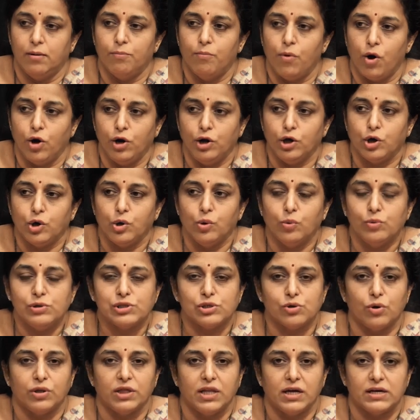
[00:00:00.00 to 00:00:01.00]

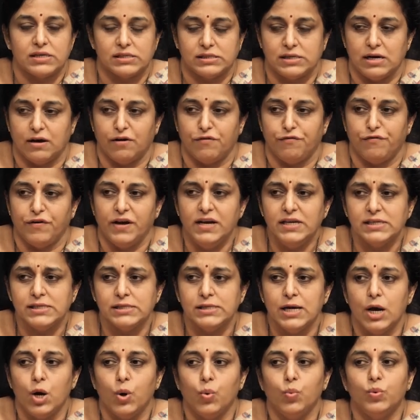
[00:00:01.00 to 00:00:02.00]
molecules on their
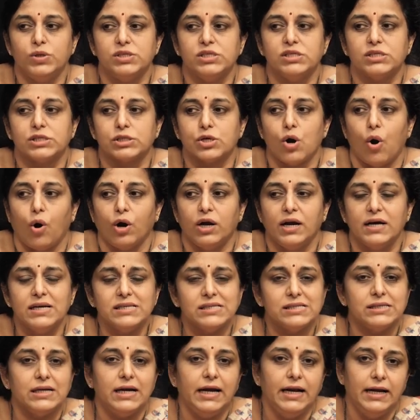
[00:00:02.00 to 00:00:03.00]
surface, which is called
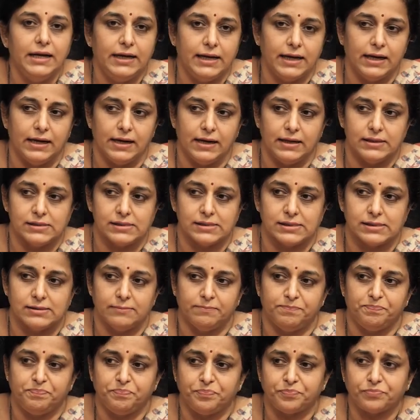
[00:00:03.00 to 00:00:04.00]
as integrins.
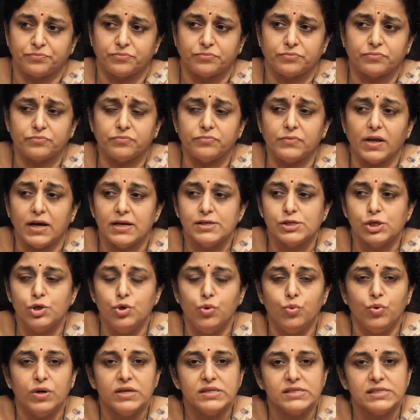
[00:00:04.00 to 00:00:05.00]
So,
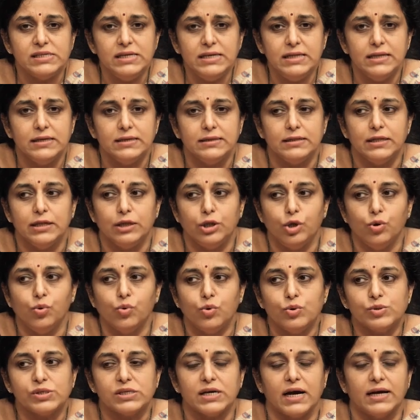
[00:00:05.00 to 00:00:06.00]
you can see that the
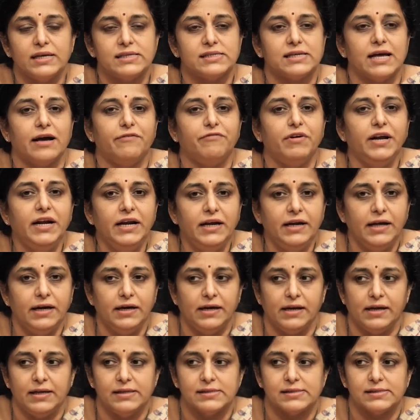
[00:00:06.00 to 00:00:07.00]
leukocytes have
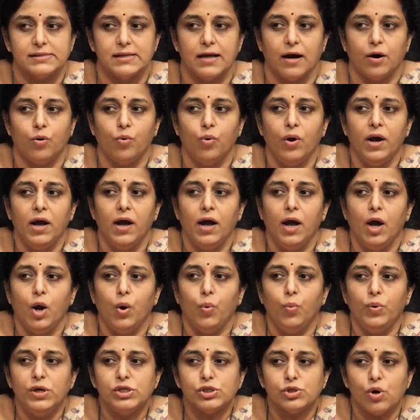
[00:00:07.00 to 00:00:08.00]
integrins now,
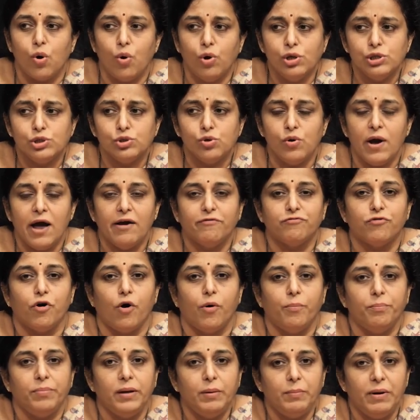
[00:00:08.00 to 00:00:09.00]
which also have
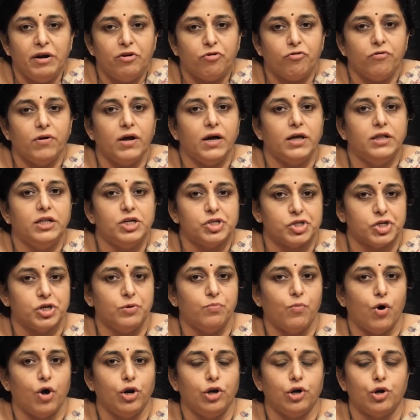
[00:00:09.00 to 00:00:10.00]
complementary
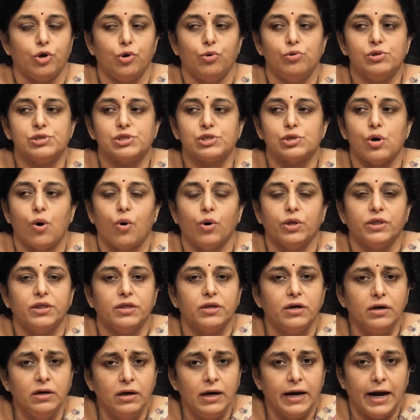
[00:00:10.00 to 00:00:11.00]
adhesion molecules on
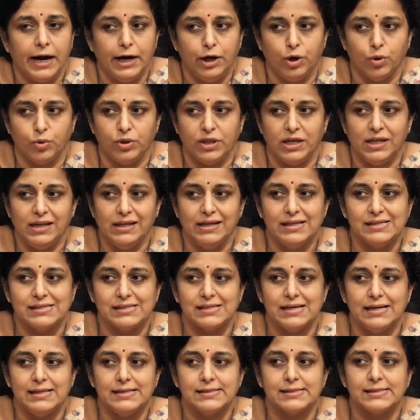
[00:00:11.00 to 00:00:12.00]
the endothelial
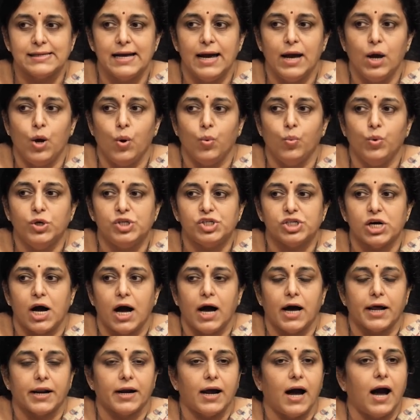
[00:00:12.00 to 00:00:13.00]
cells, which
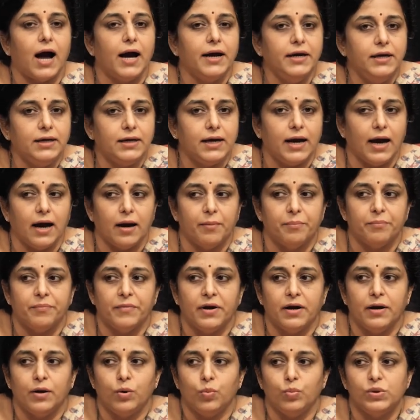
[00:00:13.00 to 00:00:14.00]
are ICAM,
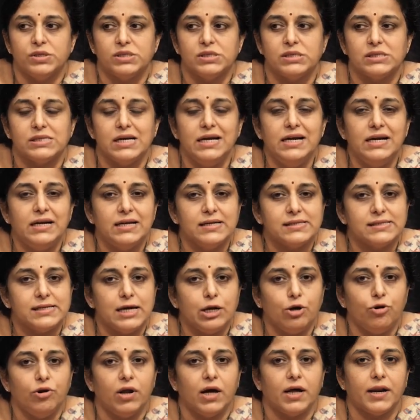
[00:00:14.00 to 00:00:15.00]
which is
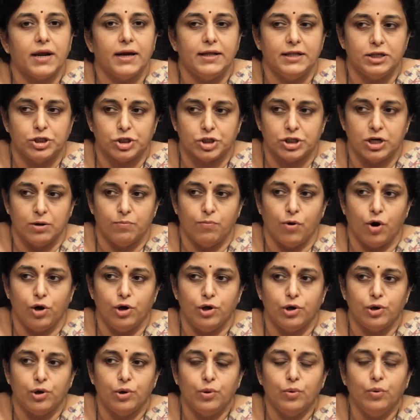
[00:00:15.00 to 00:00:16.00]
intercellular adhesion
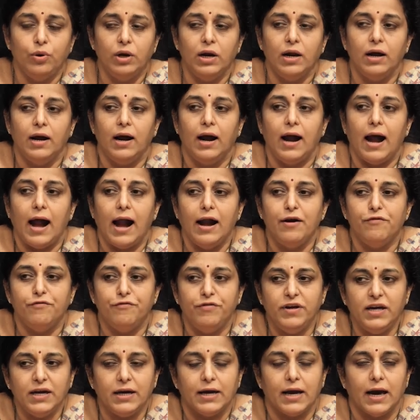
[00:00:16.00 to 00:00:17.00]
molecule,
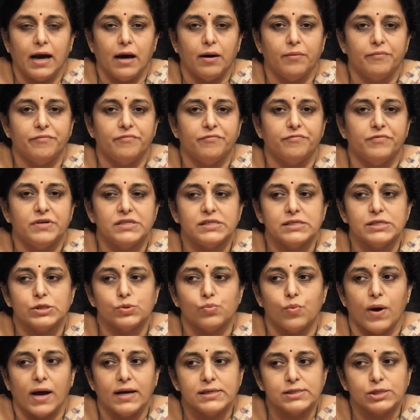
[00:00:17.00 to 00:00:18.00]
and VCAM, which
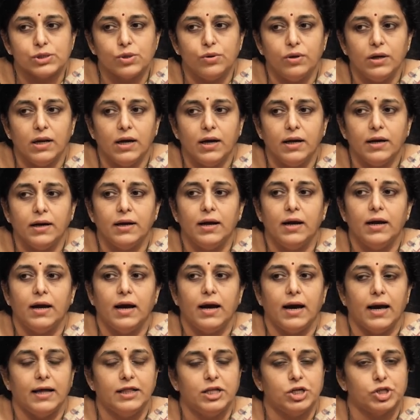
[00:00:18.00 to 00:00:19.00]
is vascular
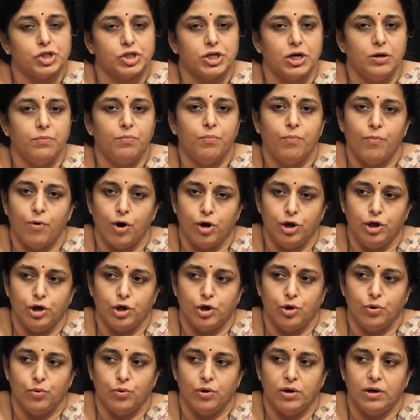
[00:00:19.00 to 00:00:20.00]
adhesion
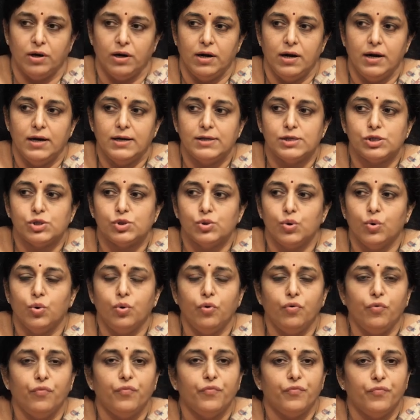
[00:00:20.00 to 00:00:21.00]
molecule.
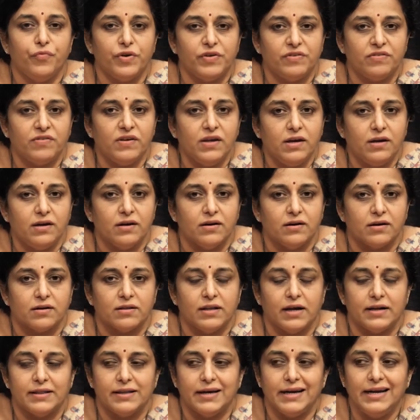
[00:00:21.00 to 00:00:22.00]
So, we see here
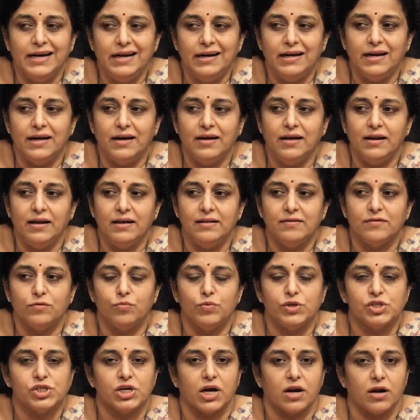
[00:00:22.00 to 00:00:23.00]
that the
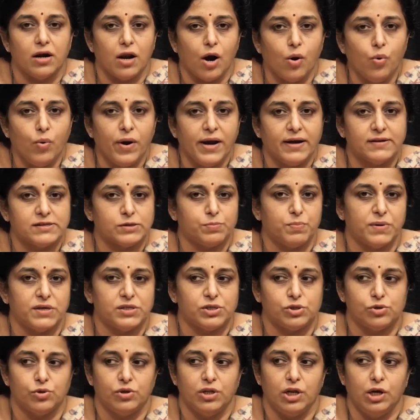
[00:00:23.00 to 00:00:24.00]
integrins which are now
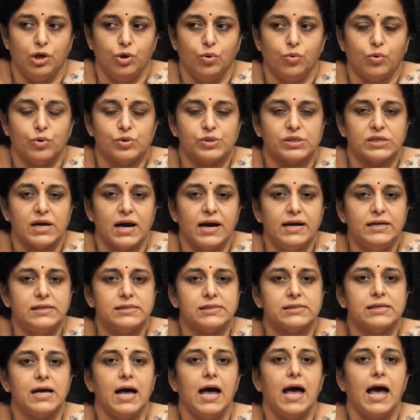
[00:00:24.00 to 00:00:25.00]
expressed on the
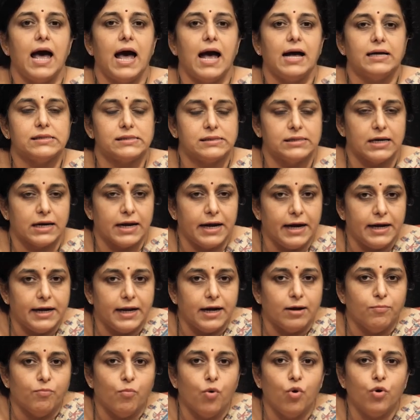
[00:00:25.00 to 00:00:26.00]
leukocytes, as they are
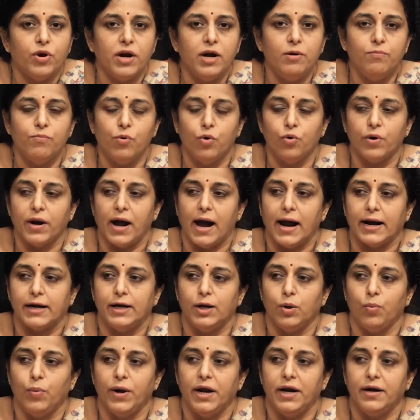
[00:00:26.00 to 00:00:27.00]
getting more and more
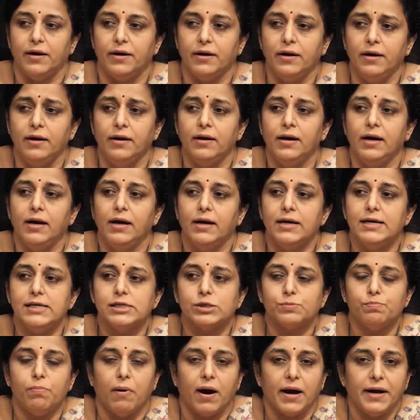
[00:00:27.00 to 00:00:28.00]
activated,
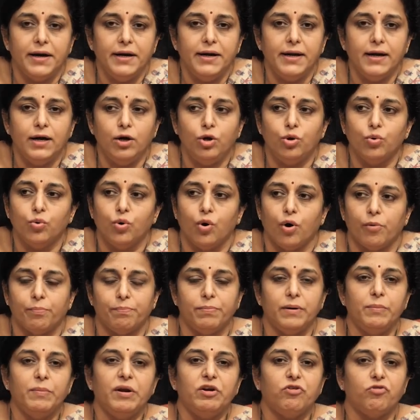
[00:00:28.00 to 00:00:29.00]
is binding to
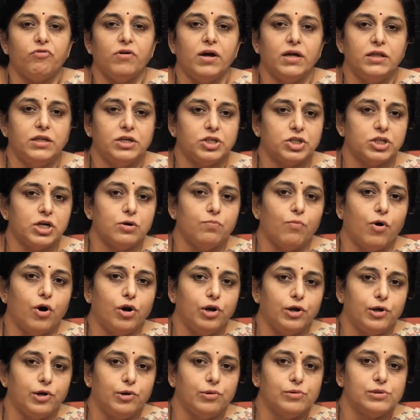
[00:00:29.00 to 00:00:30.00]
complementary adhesion
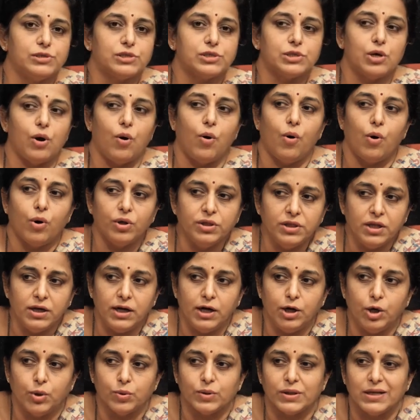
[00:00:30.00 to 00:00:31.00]
molecules on the
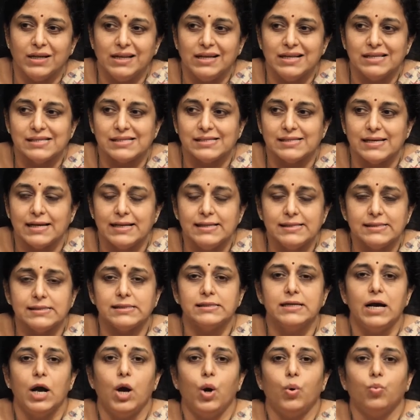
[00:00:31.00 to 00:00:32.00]
endothelial
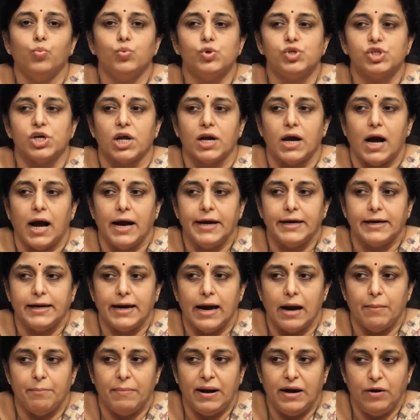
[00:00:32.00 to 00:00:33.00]
cells, which are
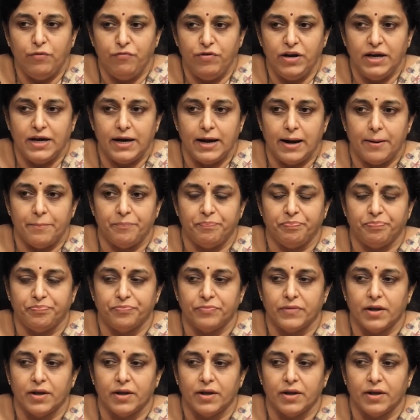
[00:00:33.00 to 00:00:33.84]
ICAM and VCAM.